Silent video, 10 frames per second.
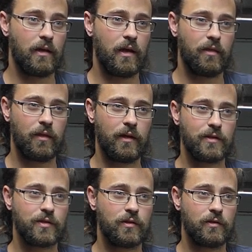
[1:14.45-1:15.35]
I think
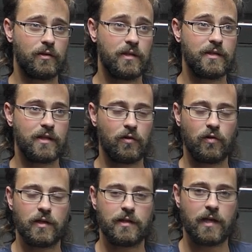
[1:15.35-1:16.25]
it's
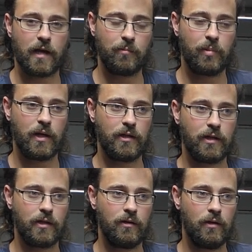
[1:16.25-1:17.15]
considered a 10
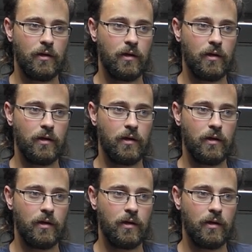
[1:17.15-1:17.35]
pinion.